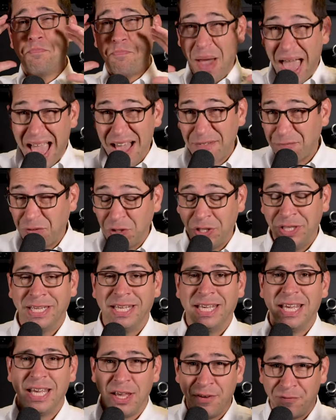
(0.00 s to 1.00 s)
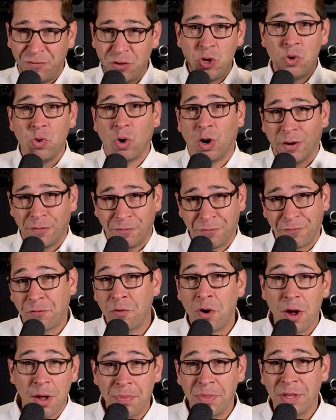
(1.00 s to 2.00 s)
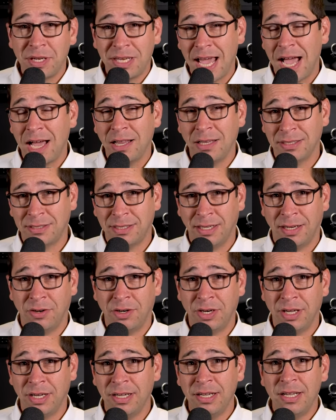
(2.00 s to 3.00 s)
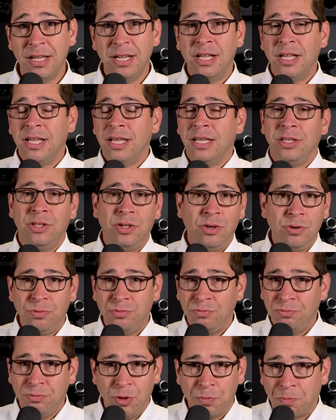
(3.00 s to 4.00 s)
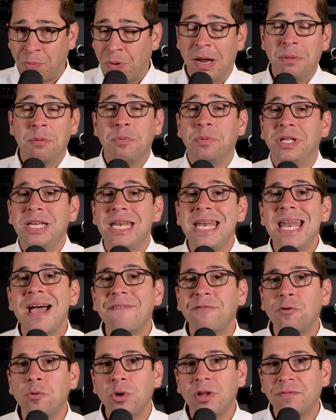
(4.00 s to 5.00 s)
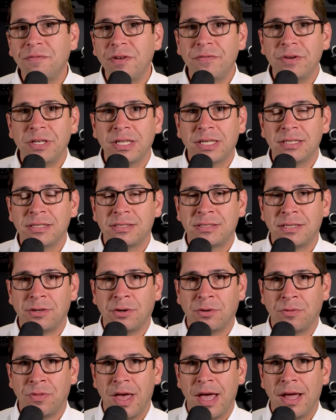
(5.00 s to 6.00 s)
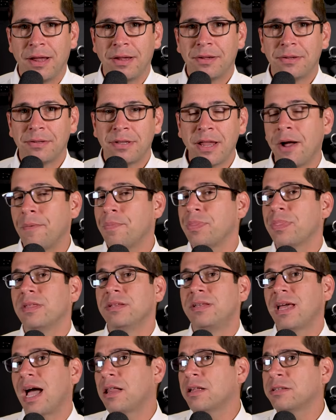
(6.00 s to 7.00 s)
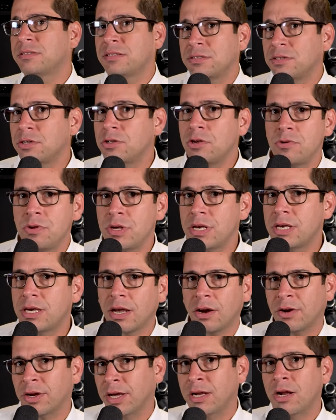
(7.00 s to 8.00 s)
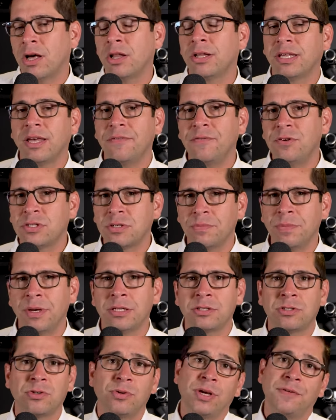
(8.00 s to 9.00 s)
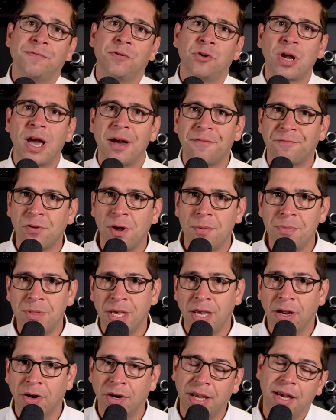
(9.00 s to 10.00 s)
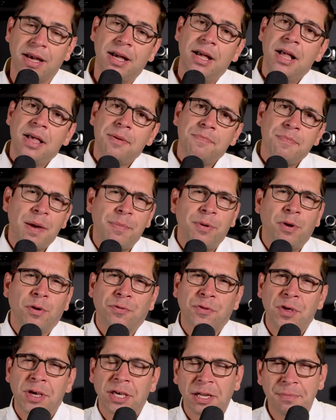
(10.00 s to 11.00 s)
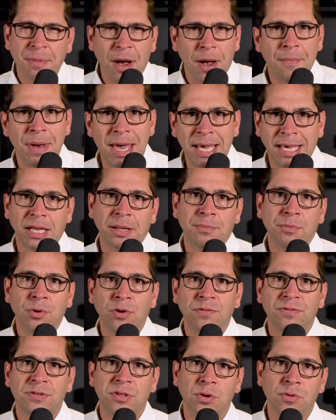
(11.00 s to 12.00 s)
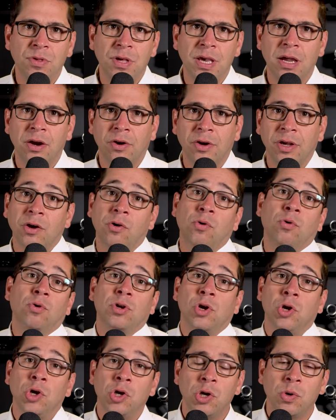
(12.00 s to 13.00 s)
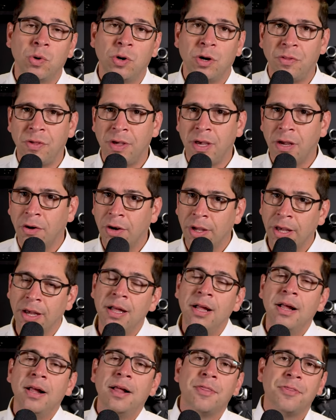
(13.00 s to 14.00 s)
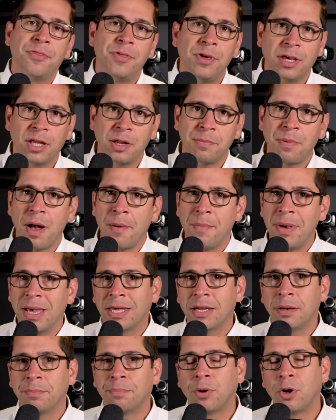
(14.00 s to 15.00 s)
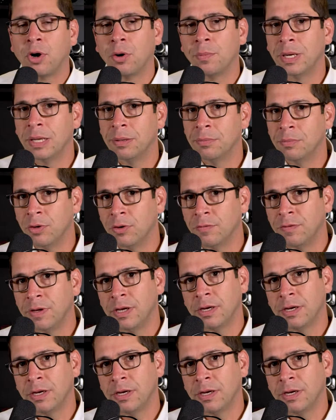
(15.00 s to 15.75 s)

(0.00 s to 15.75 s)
baffling. If you are from the Dallas area, you you probably never would have even considered that. Now, Dallas is a unique area, and I'll give you some history if you're not from the area. Maybe you're thinking about making a move to the area, or you're newer to the area, thinking about making a permanent move